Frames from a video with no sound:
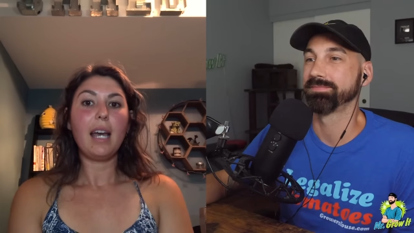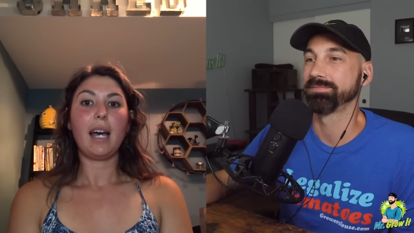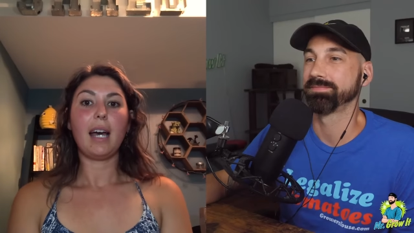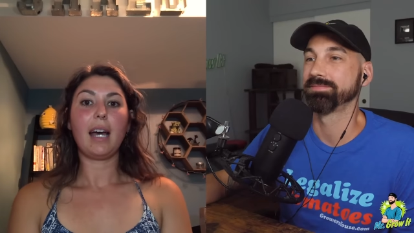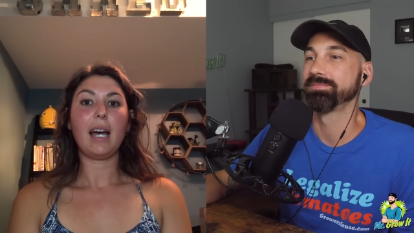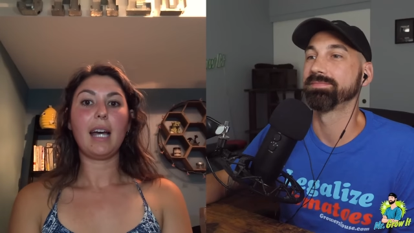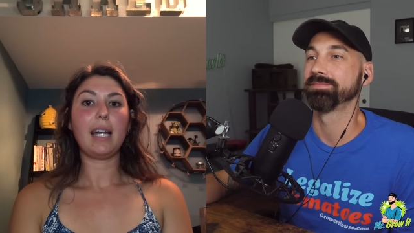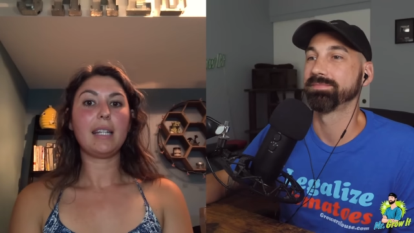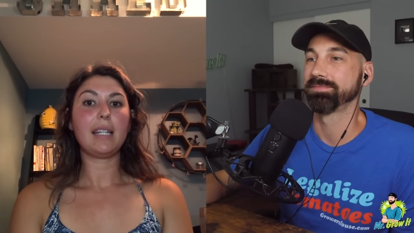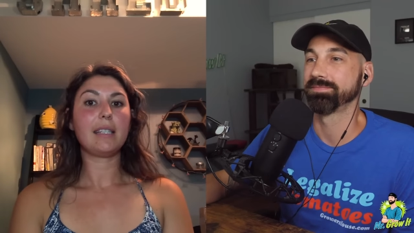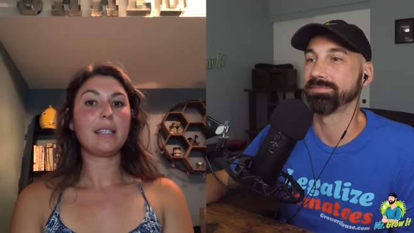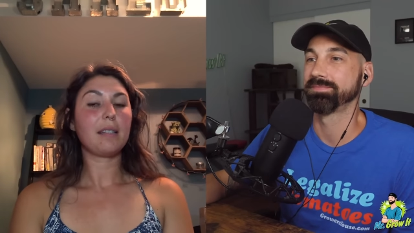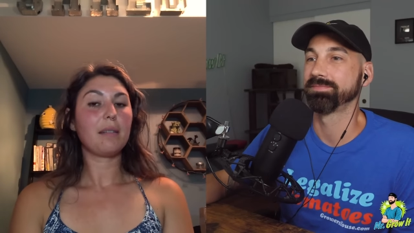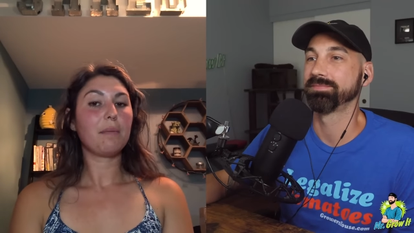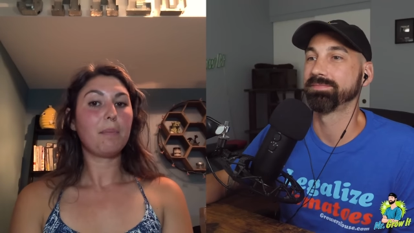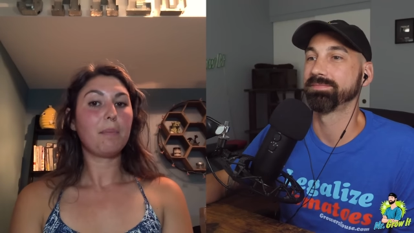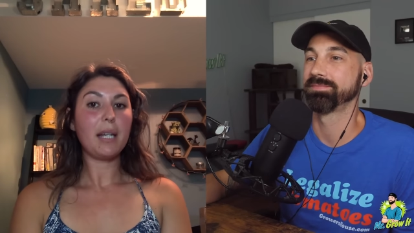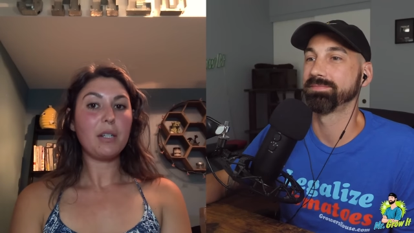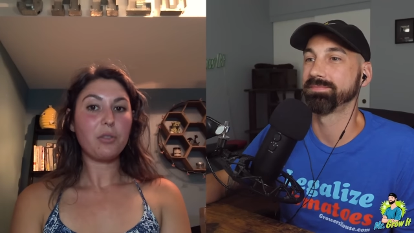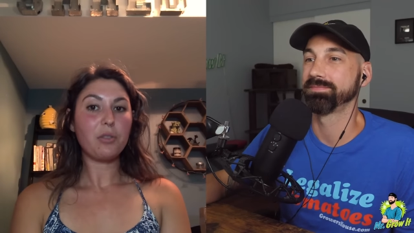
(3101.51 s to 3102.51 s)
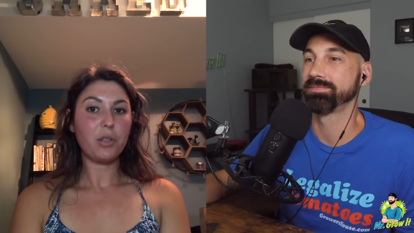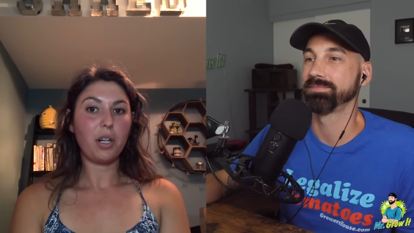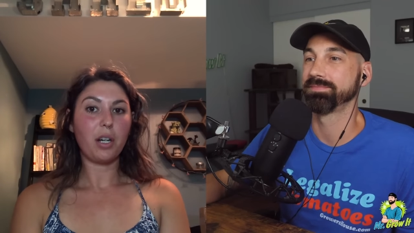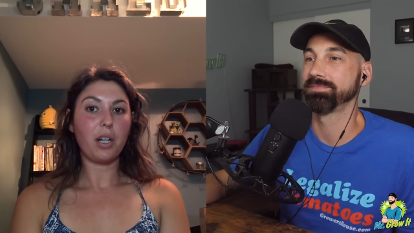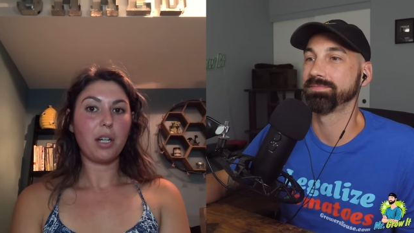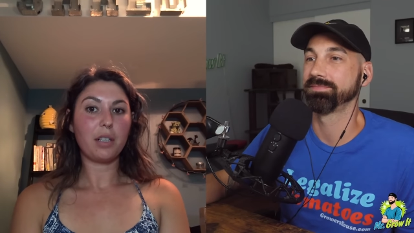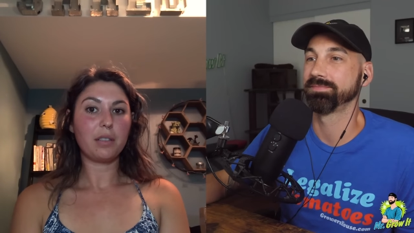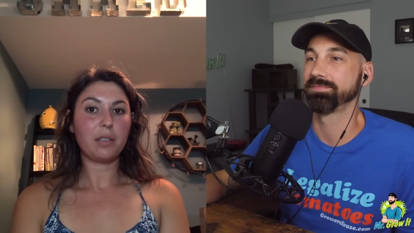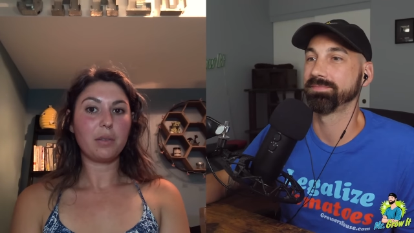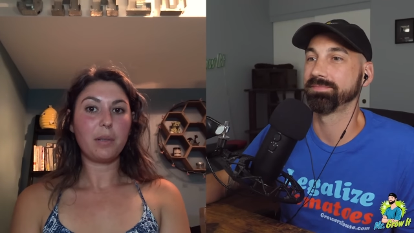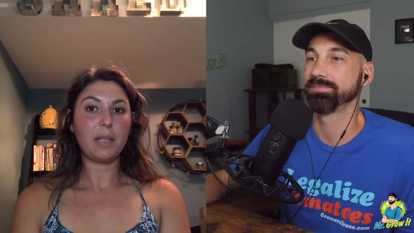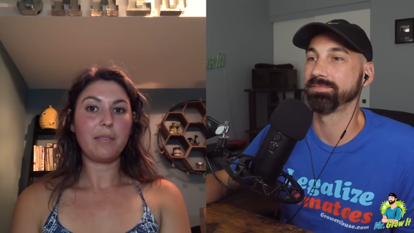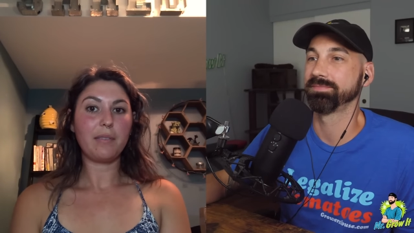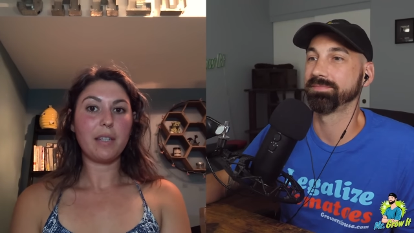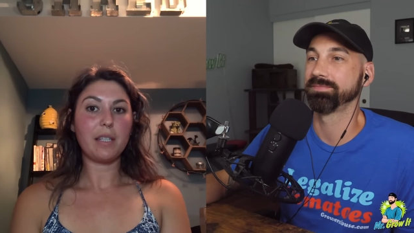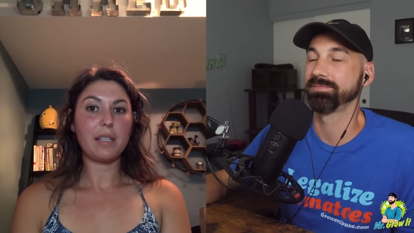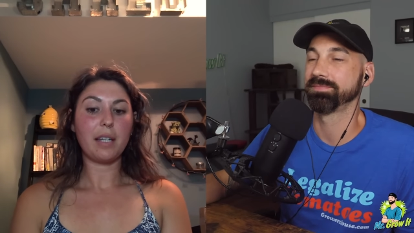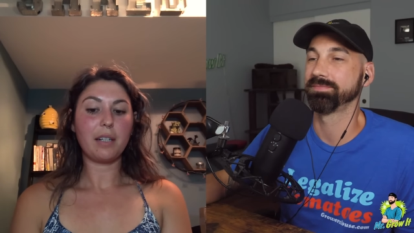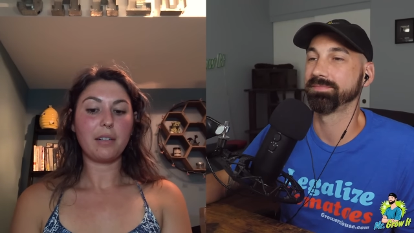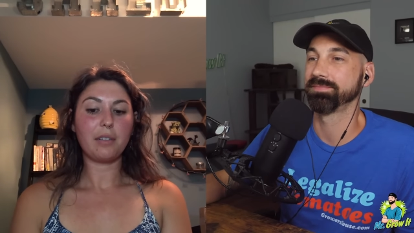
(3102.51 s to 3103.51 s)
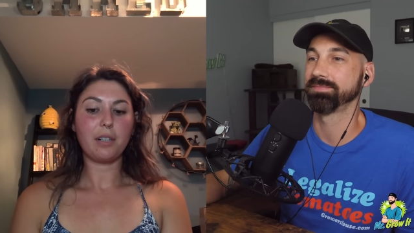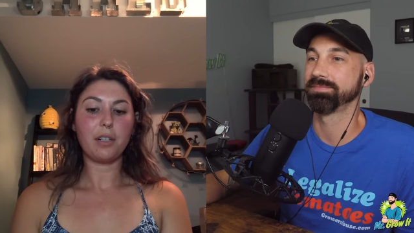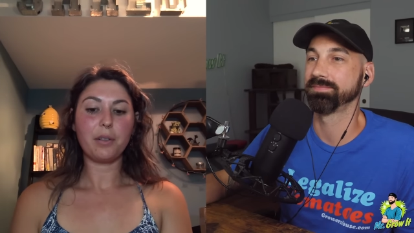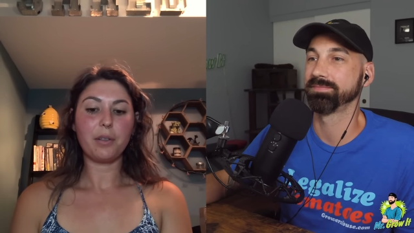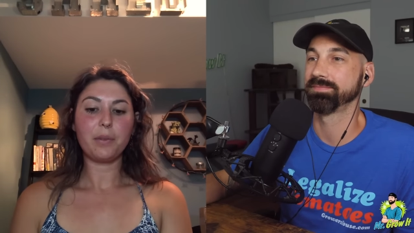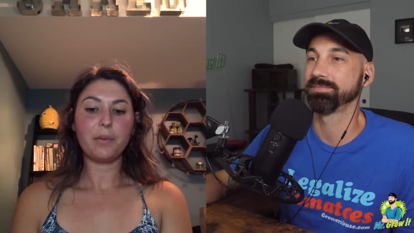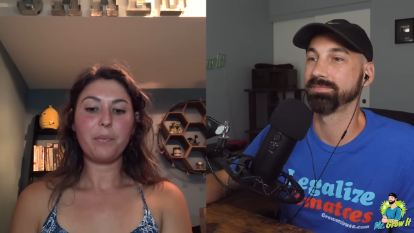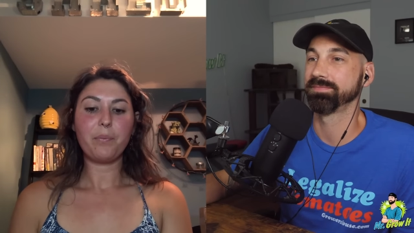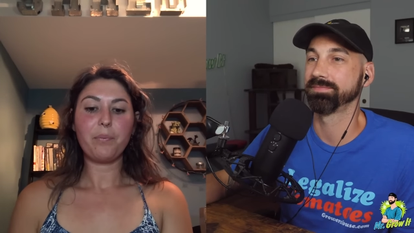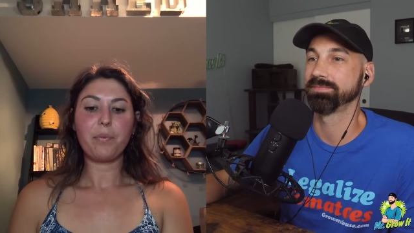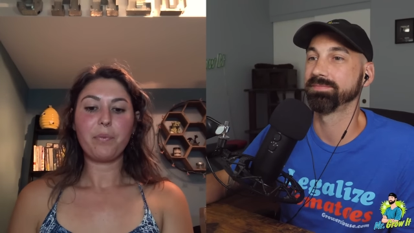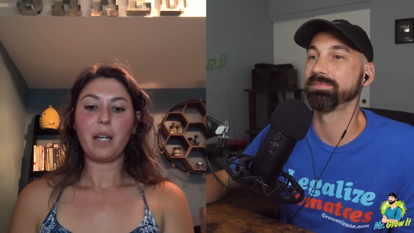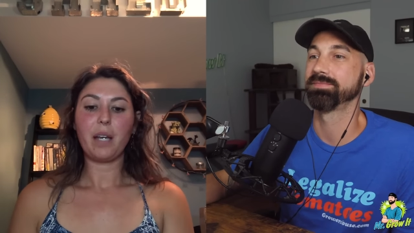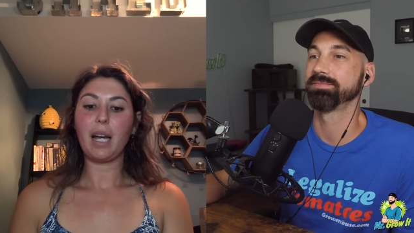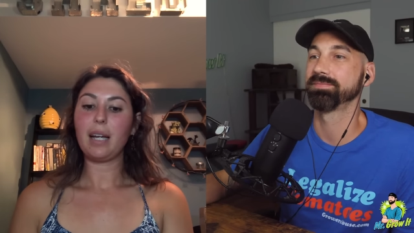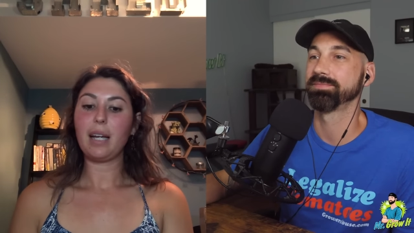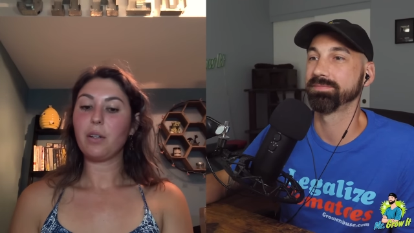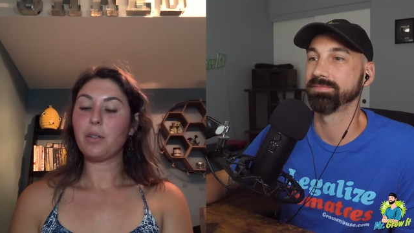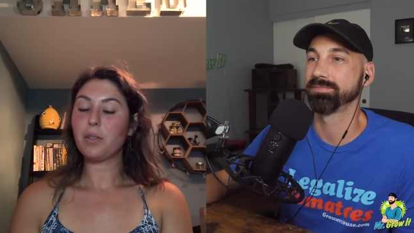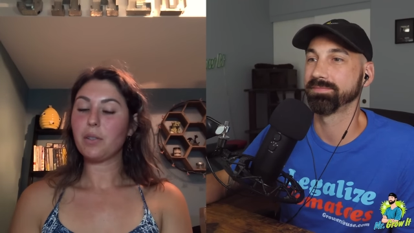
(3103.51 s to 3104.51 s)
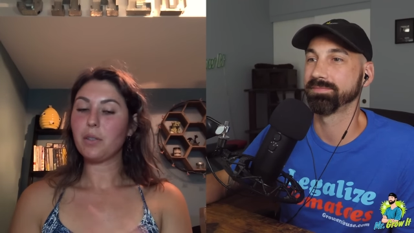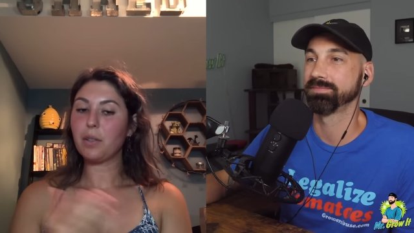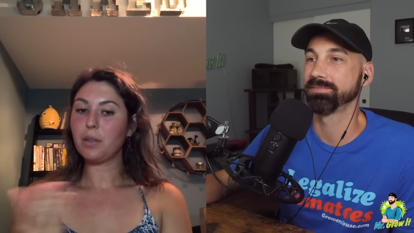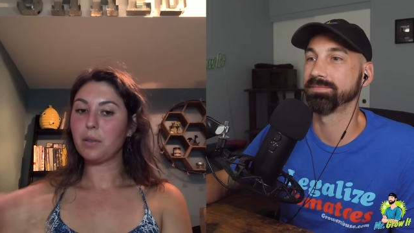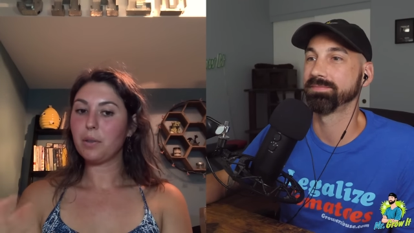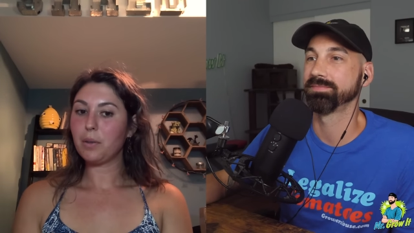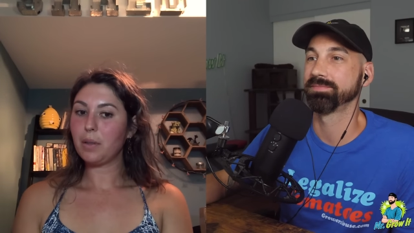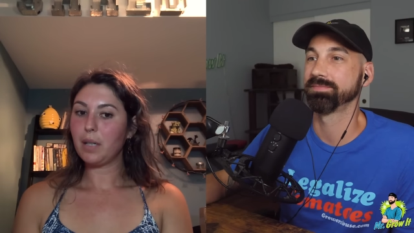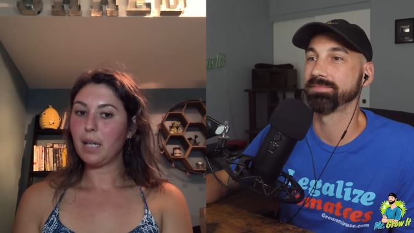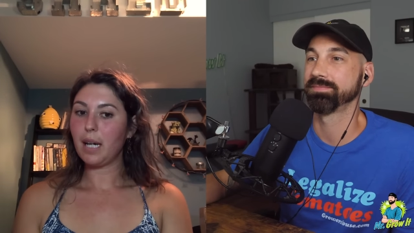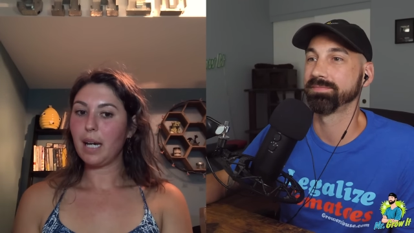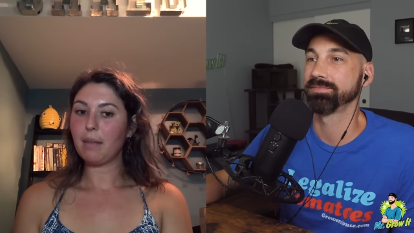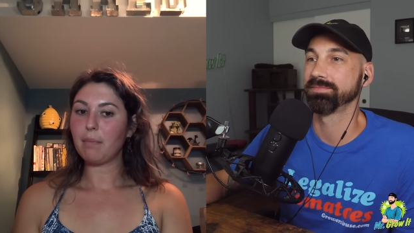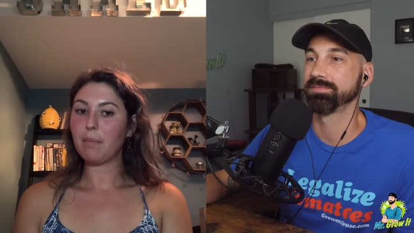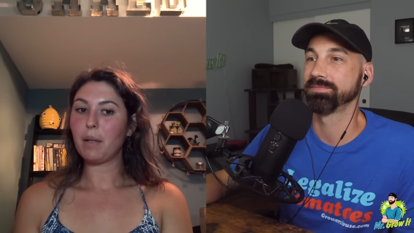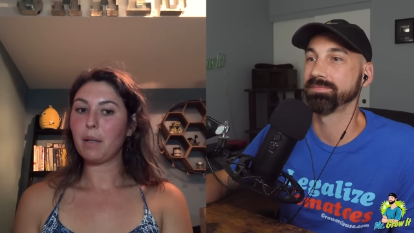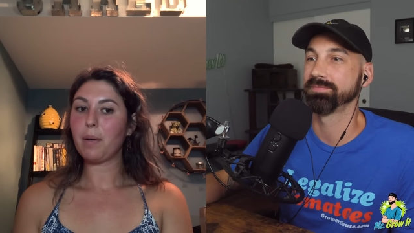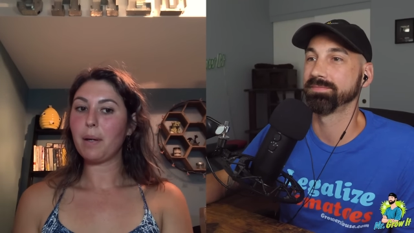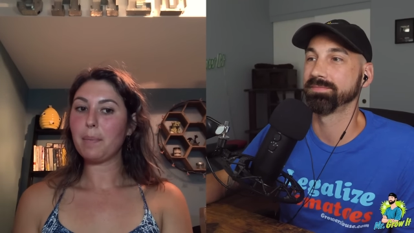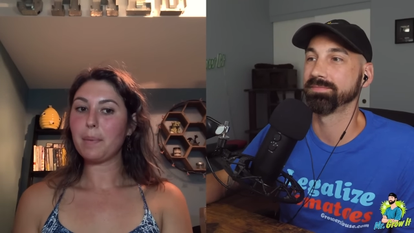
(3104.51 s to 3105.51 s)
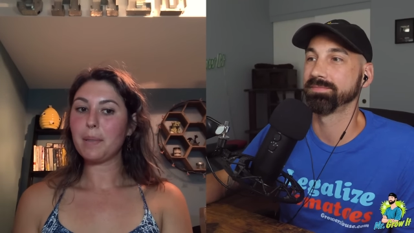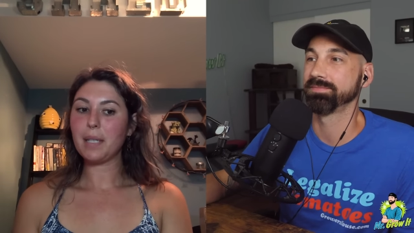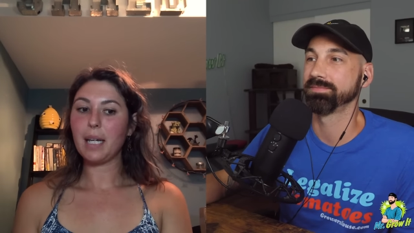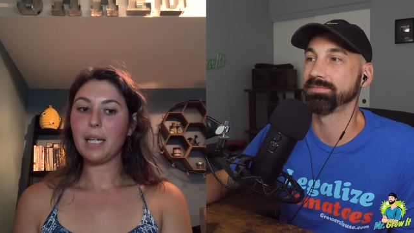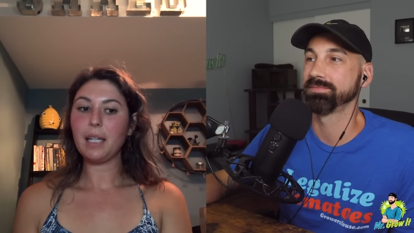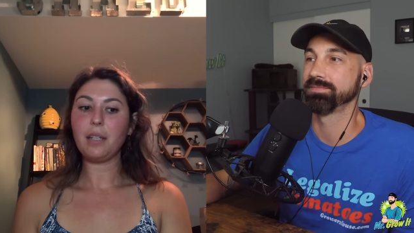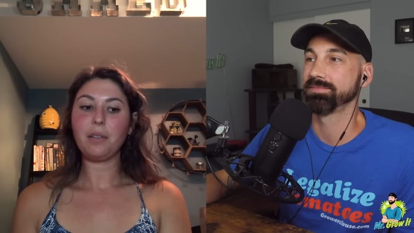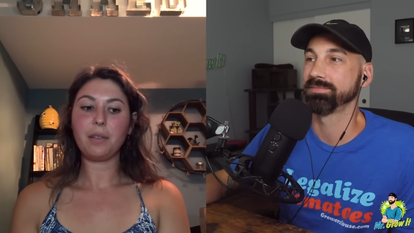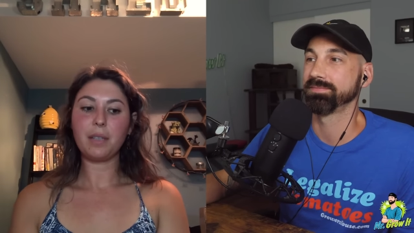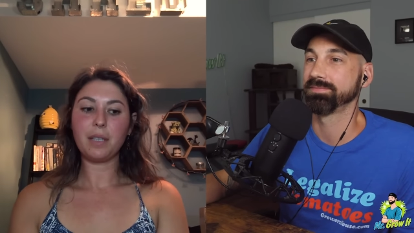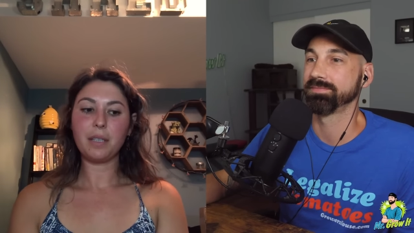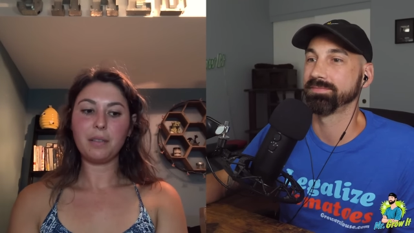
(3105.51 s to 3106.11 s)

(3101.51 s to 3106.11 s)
Speaker 1: and Patreon, Queen of the Sun Grown. I also had my website,